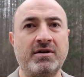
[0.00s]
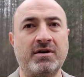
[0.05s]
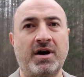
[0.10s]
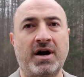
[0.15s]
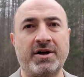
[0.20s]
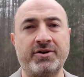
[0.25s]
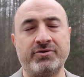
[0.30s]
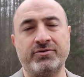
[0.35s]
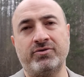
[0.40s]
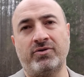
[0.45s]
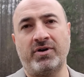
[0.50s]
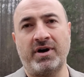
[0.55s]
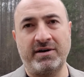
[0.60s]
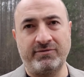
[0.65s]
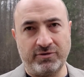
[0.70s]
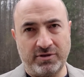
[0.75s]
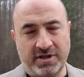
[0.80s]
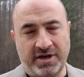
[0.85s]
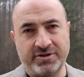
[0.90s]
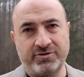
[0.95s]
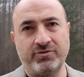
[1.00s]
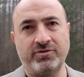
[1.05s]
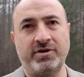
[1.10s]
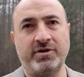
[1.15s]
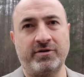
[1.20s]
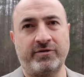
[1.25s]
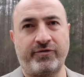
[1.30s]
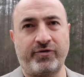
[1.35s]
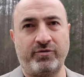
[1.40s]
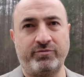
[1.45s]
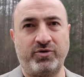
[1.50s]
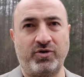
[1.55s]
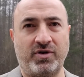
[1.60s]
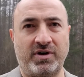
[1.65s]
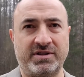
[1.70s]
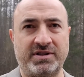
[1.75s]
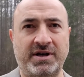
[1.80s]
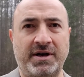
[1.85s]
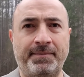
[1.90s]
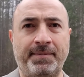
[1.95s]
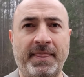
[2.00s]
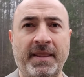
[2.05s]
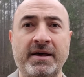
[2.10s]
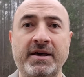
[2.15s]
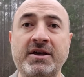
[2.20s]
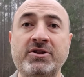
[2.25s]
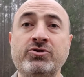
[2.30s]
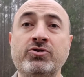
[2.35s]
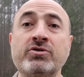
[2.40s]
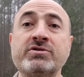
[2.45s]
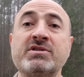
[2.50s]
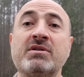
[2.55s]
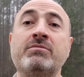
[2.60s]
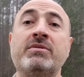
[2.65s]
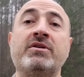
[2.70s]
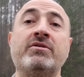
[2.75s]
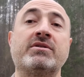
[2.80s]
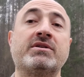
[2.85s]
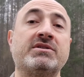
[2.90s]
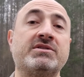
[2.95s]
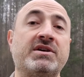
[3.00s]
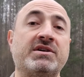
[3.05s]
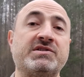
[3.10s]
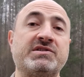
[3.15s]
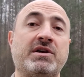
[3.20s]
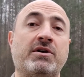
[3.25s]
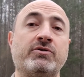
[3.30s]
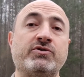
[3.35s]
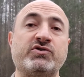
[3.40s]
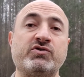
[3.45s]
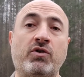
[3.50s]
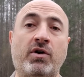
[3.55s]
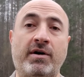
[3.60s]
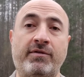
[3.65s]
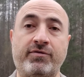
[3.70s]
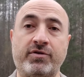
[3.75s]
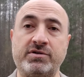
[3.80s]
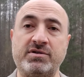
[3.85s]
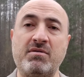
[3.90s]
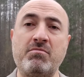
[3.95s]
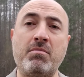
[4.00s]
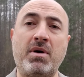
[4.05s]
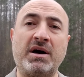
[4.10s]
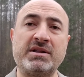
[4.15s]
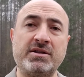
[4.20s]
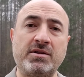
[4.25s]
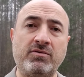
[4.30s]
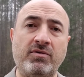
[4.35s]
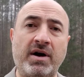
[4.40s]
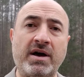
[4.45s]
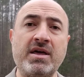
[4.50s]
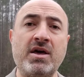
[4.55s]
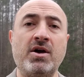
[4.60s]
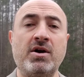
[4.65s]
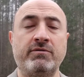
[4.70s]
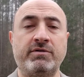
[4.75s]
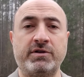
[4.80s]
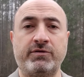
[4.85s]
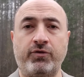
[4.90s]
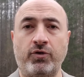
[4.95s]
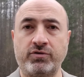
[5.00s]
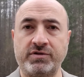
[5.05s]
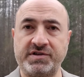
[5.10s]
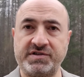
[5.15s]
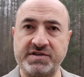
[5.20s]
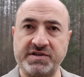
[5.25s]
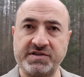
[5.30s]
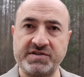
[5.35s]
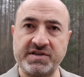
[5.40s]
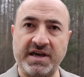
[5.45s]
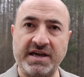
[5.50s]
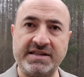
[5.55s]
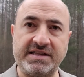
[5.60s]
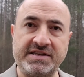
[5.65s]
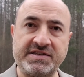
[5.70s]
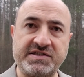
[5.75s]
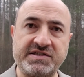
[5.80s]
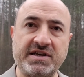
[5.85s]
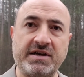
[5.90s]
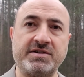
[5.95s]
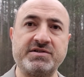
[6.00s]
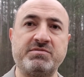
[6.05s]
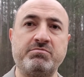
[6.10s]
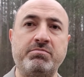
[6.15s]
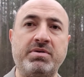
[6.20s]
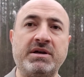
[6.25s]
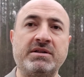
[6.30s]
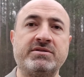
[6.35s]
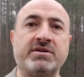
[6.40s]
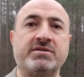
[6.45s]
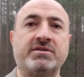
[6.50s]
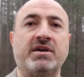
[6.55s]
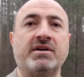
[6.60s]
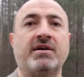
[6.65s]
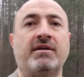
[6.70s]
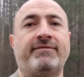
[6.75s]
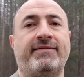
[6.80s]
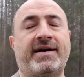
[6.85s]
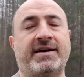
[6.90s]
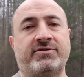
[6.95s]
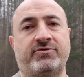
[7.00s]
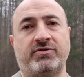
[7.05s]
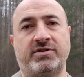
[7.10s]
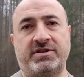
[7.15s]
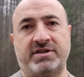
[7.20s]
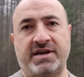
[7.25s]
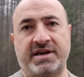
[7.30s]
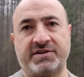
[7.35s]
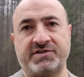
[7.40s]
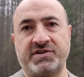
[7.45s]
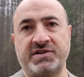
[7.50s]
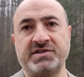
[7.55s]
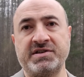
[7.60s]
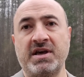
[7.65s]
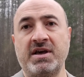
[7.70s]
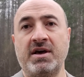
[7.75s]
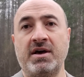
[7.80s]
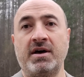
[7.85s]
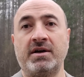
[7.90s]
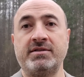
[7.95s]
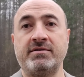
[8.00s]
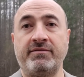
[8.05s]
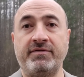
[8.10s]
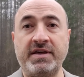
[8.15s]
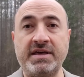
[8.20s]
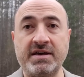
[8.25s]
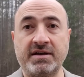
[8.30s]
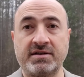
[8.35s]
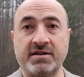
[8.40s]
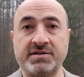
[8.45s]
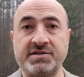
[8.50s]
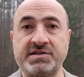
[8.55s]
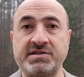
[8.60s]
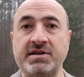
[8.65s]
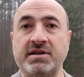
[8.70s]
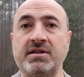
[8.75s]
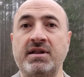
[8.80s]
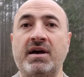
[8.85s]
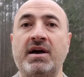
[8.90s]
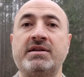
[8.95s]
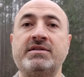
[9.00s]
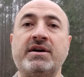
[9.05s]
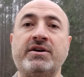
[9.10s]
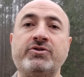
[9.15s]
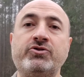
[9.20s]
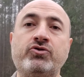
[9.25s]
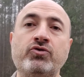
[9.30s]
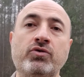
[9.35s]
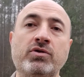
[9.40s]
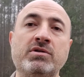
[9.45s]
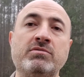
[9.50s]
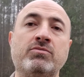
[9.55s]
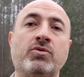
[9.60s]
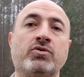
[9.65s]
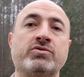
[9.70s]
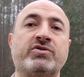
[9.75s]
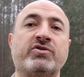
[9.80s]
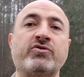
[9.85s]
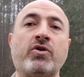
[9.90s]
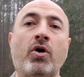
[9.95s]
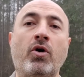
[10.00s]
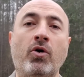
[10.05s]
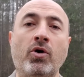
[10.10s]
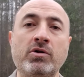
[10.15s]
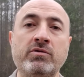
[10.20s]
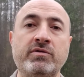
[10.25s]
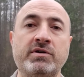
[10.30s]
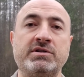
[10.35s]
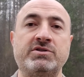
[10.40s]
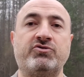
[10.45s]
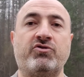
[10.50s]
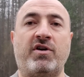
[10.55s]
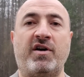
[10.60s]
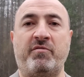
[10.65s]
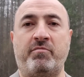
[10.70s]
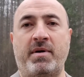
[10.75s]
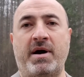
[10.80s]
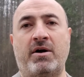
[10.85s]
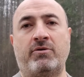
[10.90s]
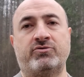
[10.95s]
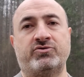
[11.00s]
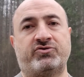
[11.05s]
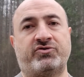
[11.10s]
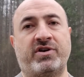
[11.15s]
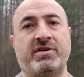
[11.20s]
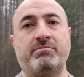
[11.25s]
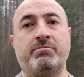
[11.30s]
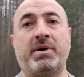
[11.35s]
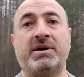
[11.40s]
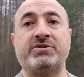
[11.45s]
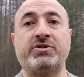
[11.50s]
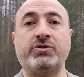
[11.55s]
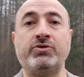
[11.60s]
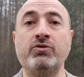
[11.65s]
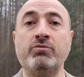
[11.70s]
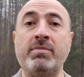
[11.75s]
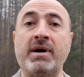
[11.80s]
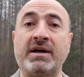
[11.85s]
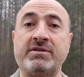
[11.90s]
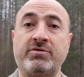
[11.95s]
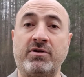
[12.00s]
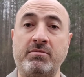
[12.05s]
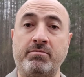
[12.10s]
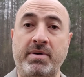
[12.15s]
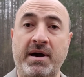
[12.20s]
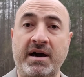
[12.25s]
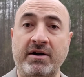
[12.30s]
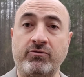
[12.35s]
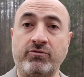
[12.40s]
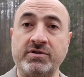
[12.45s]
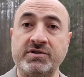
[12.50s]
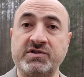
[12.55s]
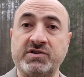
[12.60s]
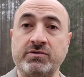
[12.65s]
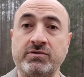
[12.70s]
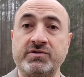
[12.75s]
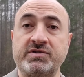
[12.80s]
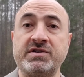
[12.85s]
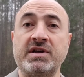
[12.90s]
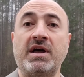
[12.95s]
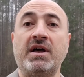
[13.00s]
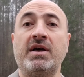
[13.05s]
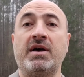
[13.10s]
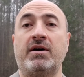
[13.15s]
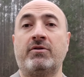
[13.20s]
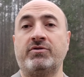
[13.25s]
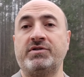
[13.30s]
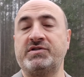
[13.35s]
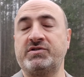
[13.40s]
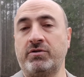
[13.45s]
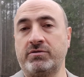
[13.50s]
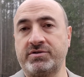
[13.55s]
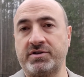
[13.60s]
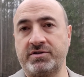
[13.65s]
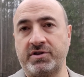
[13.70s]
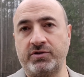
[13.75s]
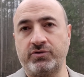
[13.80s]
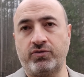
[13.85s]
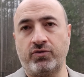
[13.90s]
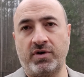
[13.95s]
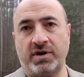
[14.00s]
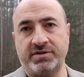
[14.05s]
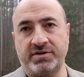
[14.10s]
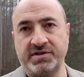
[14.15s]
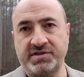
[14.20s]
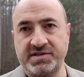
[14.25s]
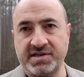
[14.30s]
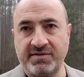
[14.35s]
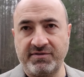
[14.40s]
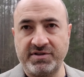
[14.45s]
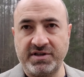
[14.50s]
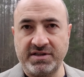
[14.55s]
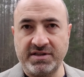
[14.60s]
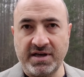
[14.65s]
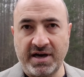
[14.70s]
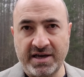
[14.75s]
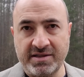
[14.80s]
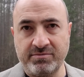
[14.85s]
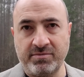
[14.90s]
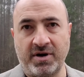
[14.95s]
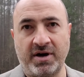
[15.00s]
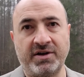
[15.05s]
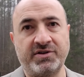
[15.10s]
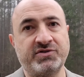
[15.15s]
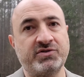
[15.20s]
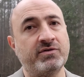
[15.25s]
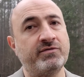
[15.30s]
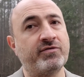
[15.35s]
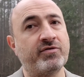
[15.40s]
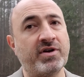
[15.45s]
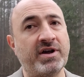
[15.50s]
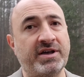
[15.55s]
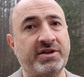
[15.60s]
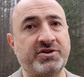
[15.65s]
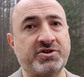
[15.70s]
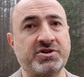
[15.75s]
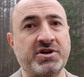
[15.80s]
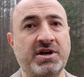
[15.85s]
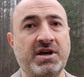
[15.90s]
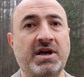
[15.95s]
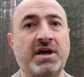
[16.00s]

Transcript: I don't know. I would like to hear from you on that. In North America, Tesla also offered the Model Y with 4680 cells built at Gigafactory, Texas. The vehicle still had a dual motor all-wheel drive powertrain, but the new battery pack results resulted in 279 miles of range.